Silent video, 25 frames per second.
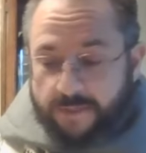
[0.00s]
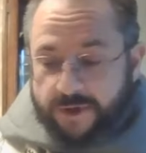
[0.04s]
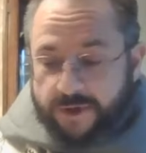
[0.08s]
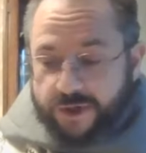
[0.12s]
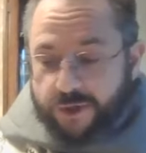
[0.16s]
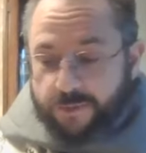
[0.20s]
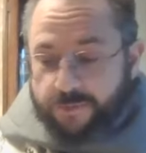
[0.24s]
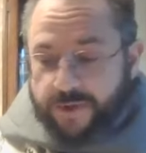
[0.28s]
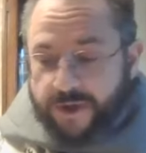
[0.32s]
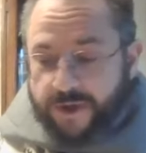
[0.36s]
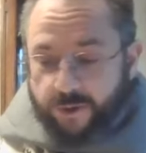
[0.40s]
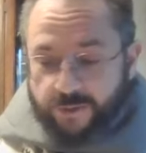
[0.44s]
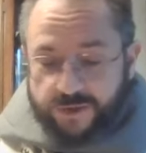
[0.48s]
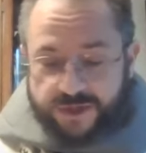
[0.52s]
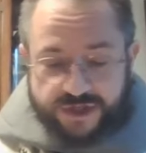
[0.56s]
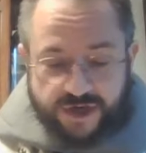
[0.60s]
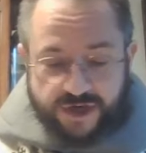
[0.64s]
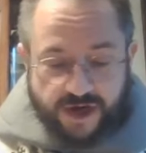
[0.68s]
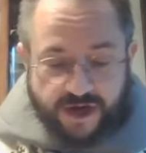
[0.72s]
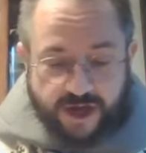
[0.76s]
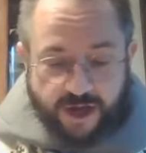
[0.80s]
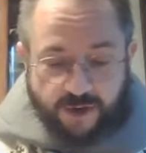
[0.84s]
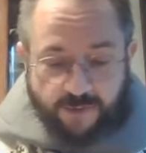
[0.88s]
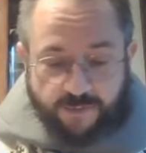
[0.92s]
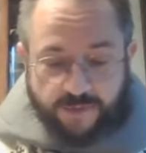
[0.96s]
Bishop Peter was
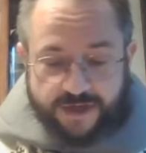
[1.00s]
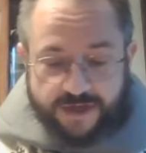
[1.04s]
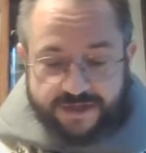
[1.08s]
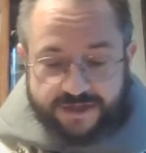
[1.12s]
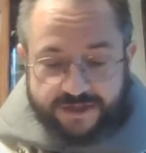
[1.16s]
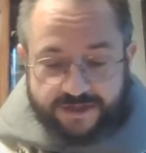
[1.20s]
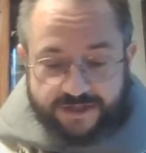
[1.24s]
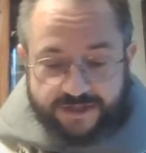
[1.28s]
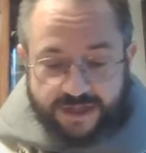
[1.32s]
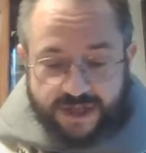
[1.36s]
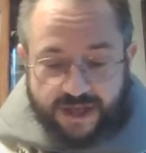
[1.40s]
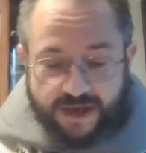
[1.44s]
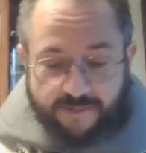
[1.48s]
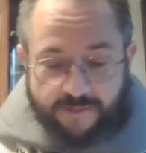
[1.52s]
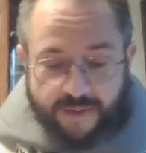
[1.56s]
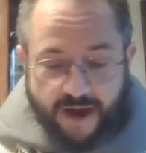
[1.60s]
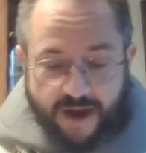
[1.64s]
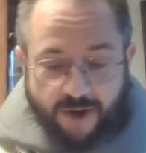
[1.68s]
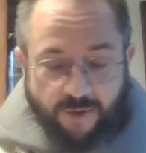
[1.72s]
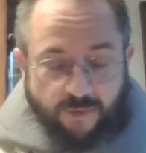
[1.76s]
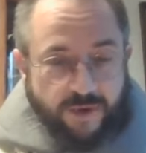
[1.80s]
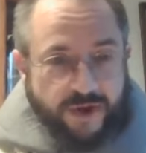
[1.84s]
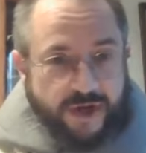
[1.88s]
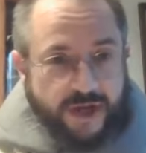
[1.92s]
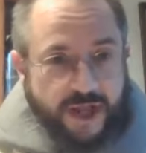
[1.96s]
talking recently
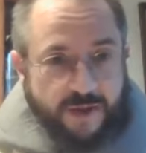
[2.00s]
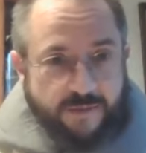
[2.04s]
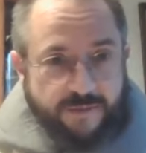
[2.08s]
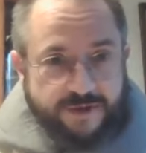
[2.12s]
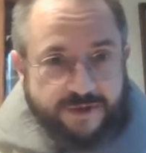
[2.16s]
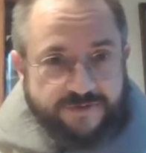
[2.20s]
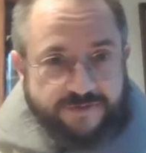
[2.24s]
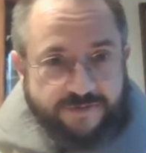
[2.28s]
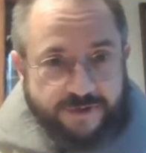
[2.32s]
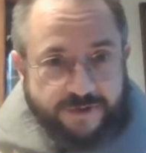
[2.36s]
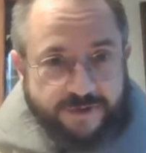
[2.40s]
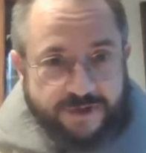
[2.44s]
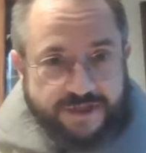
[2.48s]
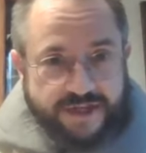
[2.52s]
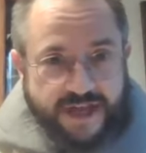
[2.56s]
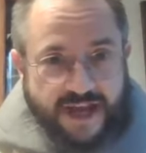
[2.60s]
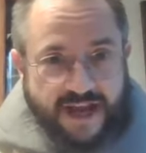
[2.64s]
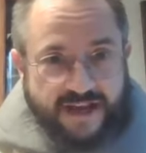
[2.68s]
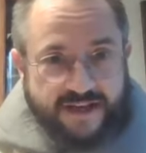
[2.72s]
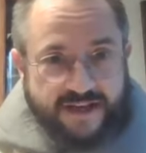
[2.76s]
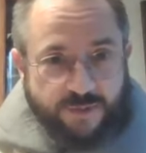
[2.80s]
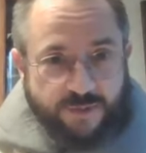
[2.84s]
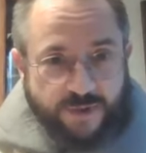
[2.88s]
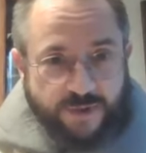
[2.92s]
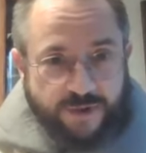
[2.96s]
about when he was first
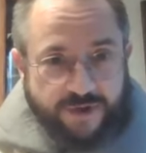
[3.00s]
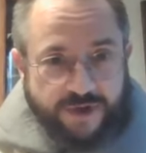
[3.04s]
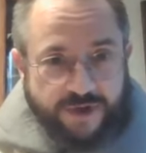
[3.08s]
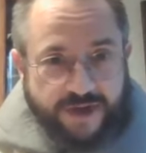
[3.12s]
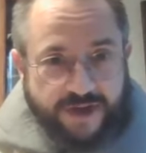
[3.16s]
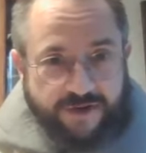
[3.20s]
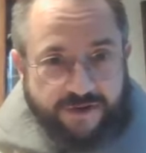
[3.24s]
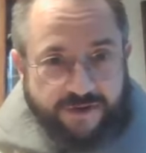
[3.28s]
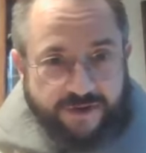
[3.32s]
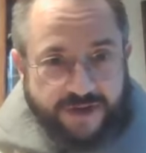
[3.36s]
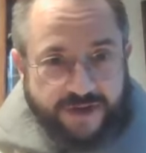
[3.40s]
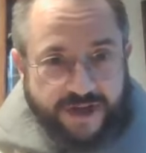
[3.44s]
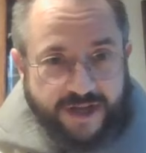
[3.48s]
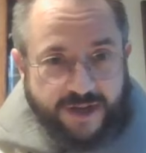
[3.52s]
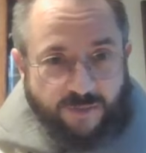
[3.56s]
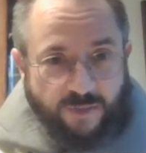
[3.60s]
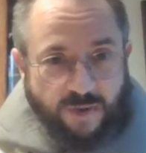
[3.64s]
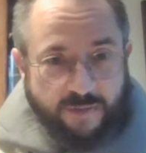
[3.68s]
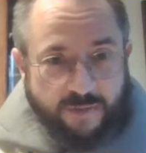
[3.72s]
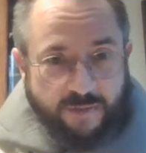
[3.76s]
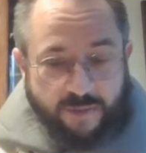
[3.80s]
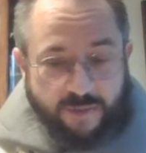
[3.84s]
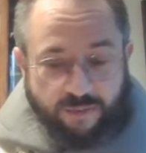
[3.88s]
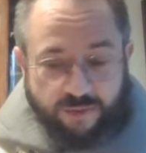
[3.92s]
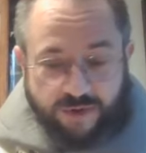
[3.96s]
asked whether he'd ordain
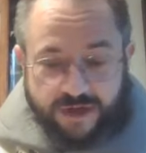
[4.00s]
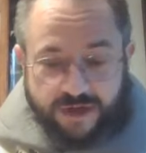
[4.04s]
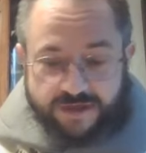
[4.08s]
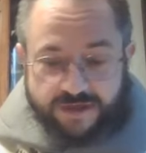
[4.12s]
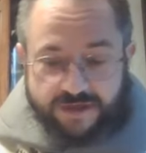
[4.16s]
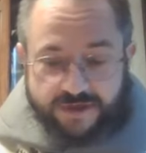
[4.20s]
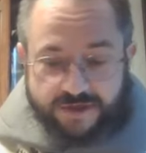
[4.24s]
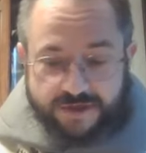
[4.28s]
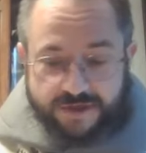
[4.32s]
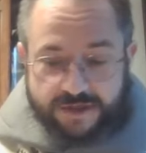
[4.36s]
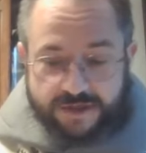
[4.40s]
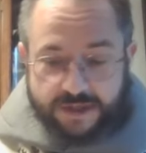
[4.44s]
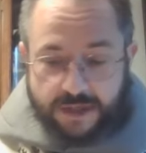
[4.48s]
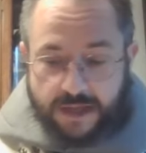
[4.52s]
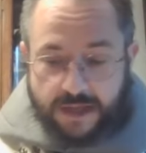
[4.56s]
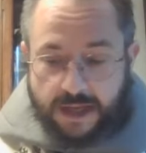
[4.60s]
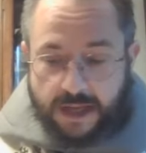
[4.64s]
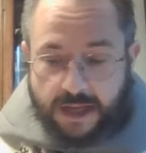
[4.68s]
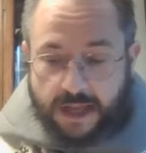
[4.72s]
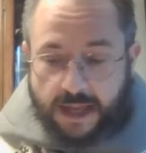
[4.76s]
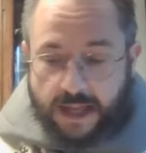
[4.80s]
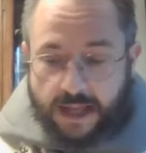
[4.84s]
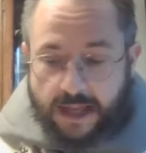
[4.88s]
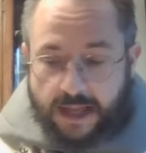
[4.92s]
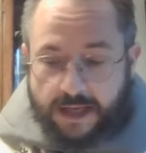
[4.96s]
women priests,
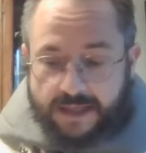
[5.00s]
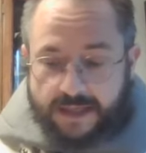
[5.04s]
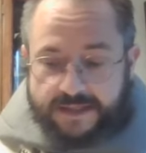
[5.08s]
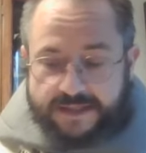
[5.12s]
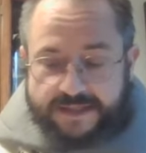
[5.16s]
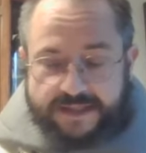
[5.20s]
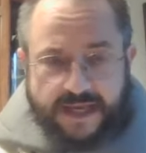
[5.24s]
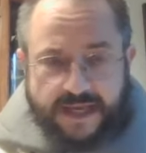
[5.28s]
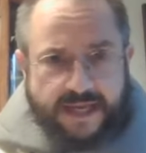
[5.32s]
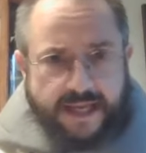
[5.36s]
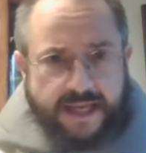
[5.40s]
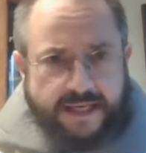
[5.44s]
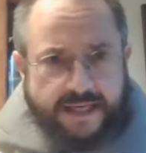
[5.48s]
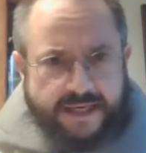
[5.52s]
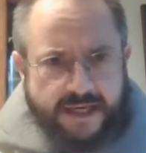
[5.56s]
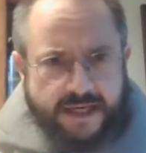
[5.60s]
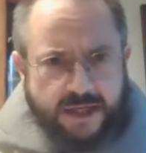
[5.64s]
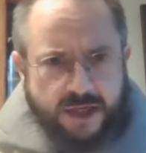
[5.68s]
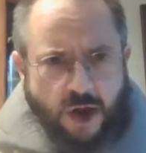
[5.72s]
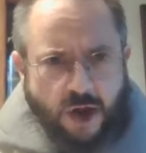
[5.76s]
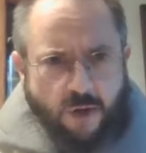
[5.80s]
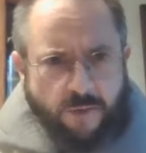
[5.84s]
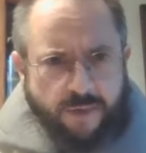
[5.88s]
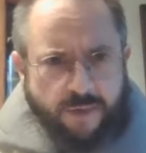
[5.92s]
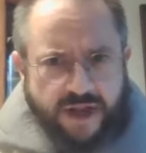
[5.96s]
and saying he
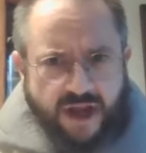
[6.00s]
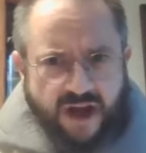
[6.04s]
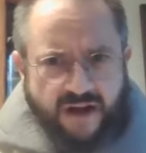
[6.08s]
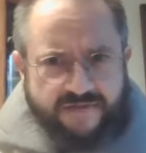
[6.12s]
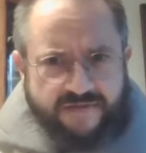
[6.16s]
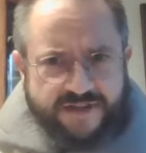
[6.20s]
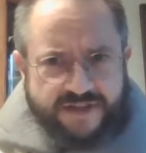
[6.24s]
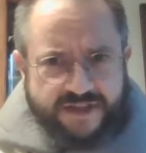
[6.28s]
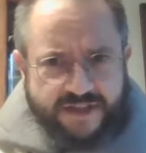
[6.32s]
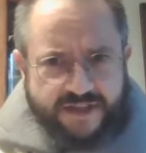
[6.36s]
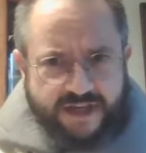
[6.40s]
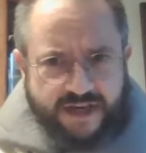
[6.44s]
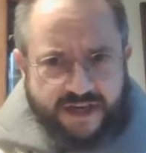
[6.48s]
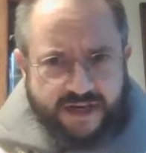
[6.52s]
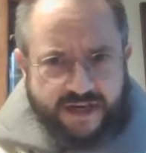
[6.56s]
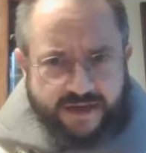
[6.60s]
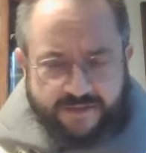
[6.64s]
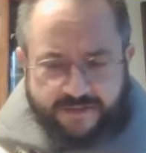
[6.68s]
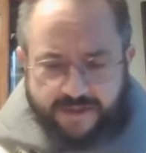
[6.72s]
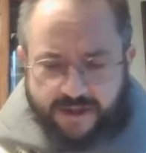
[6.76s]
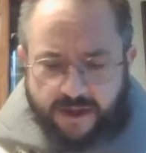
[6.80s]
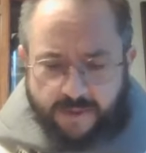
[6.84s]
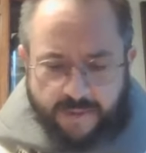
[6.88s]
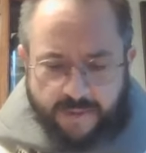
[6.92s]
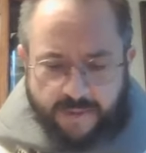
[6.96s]
didn't know, but he obviously needed
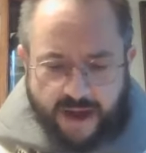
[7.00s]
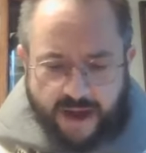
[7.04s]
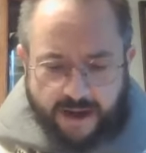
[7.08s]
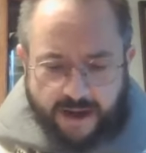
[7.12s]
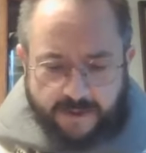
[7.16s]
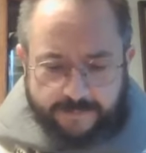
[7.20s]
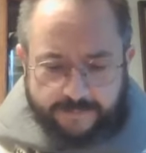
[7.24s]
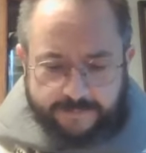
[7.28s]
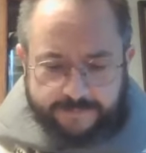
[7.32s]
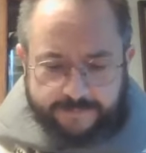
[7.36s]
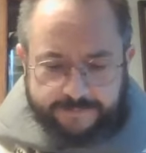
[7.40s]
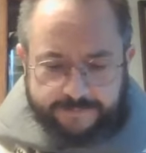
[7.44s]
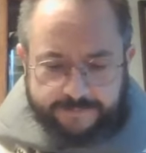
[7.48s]
to think about it.